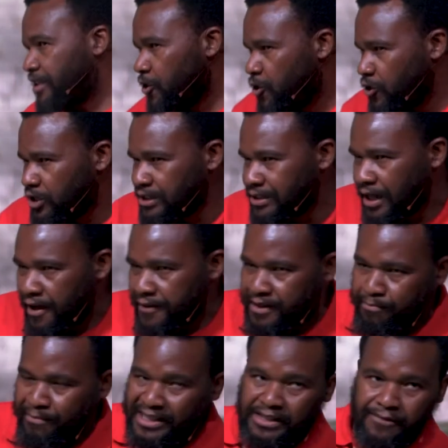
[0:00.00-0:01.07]
uses the
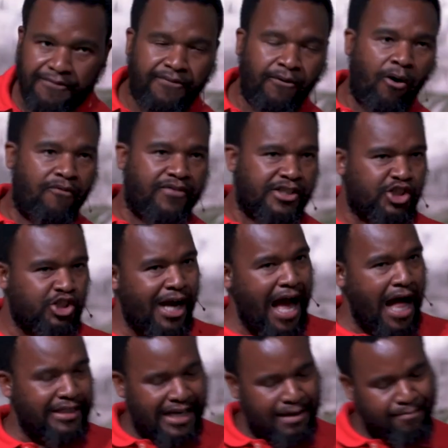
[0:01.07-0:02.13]
metaphor of a child at her